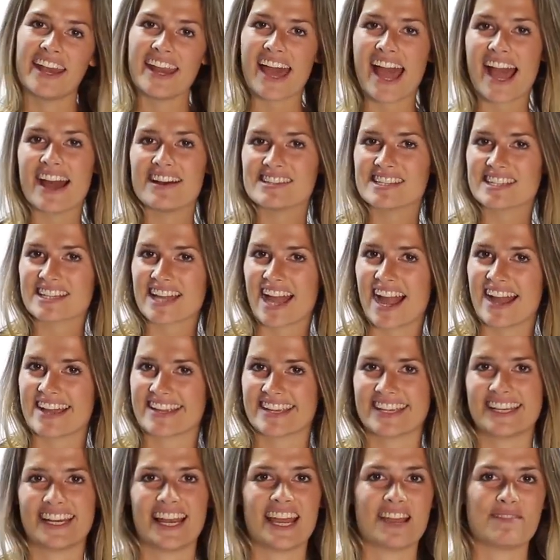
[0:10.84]
and how to
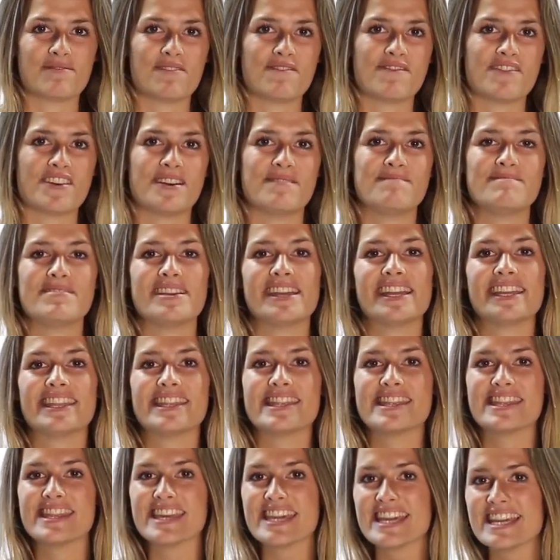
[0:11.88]
calculate with them
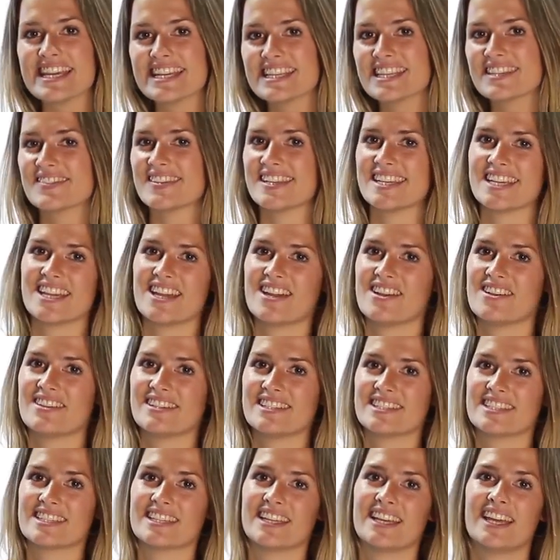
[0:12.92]
in these
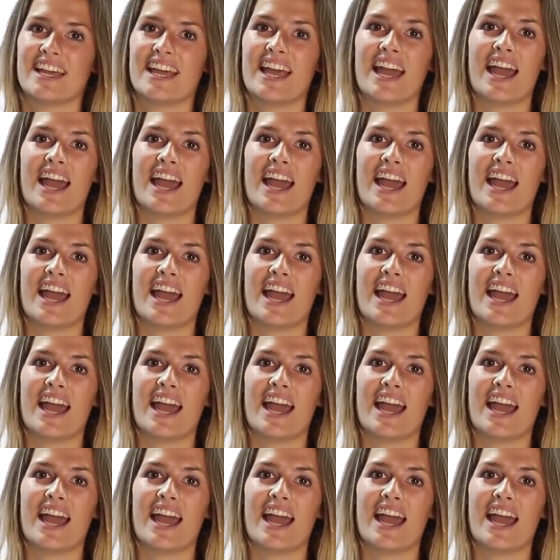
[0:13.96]
videos.